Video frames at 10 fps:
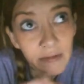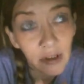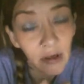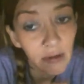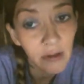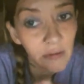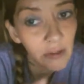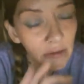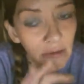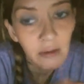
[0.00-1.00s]
you know, that
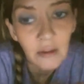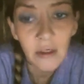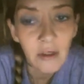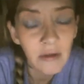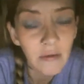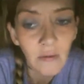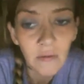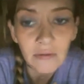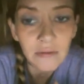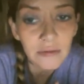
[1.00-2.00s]
we,
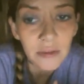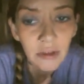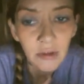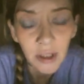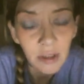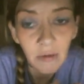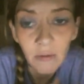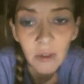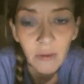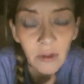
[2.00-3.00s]
you know, that
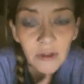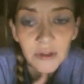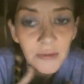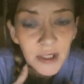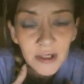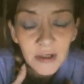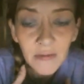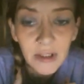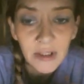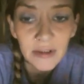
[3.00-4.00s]
everyone worships here,
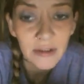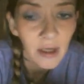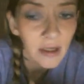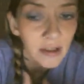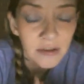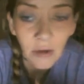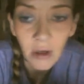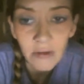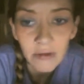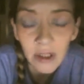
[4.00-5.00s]
because that is
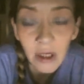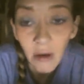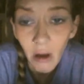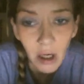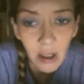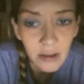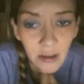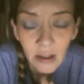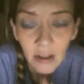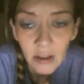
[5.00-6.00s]
not the God.
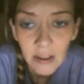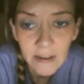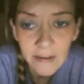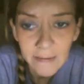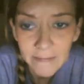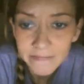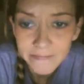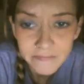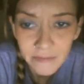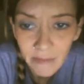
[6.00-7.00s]

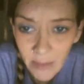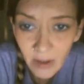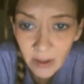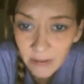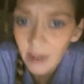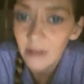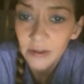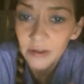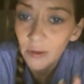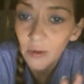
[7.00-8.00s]
I'm talking about
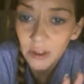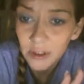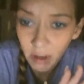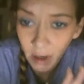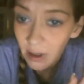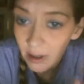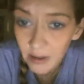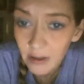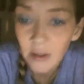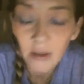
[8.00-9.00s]
the source God.